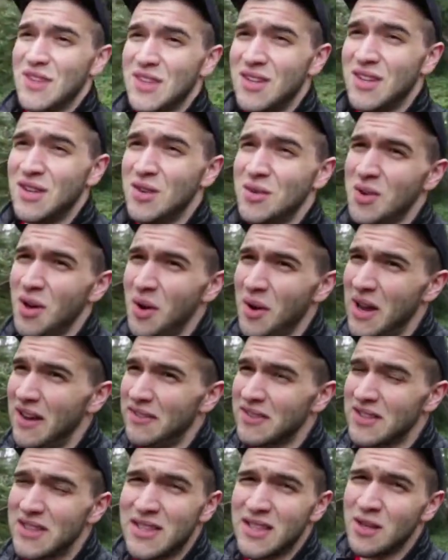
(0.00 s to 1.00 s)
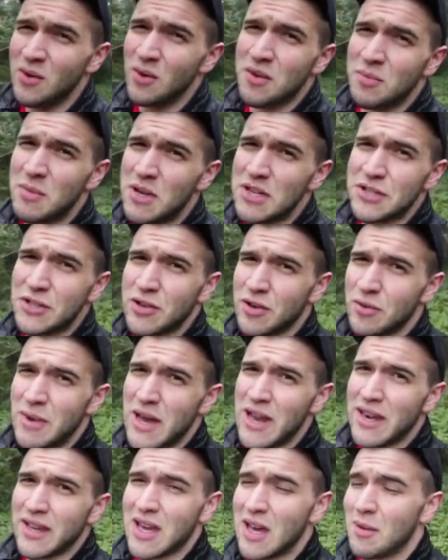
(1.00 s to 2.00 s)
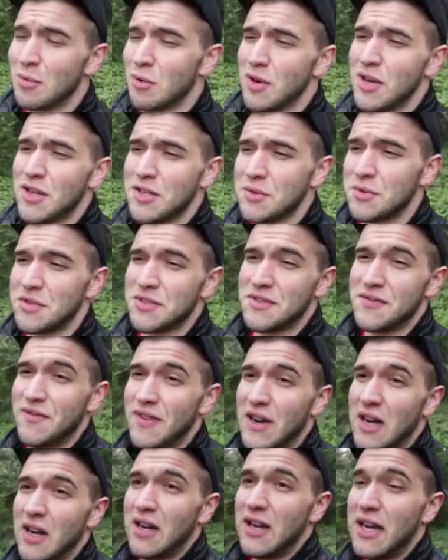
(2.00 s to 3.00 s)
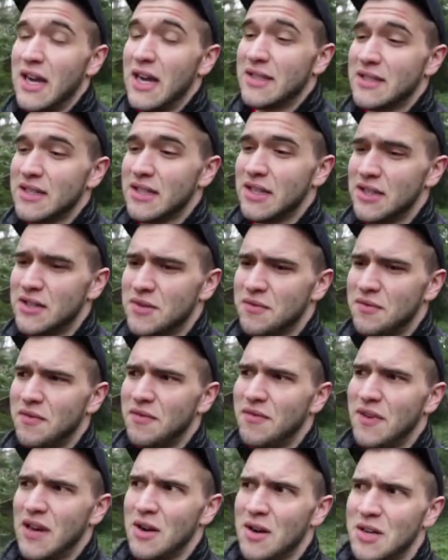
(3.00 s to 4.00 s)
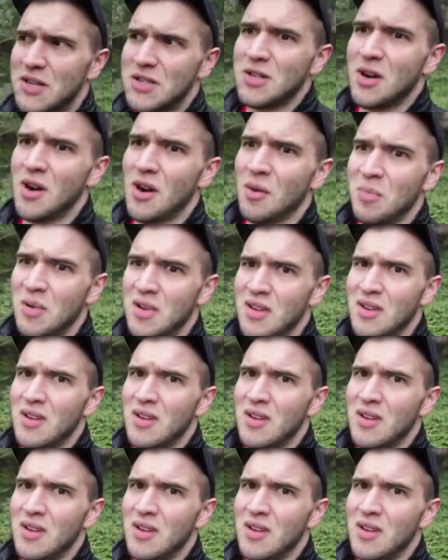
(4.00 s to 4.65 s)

you don't have to deal with much chromatic aberration, which is very nice, and it's very sharp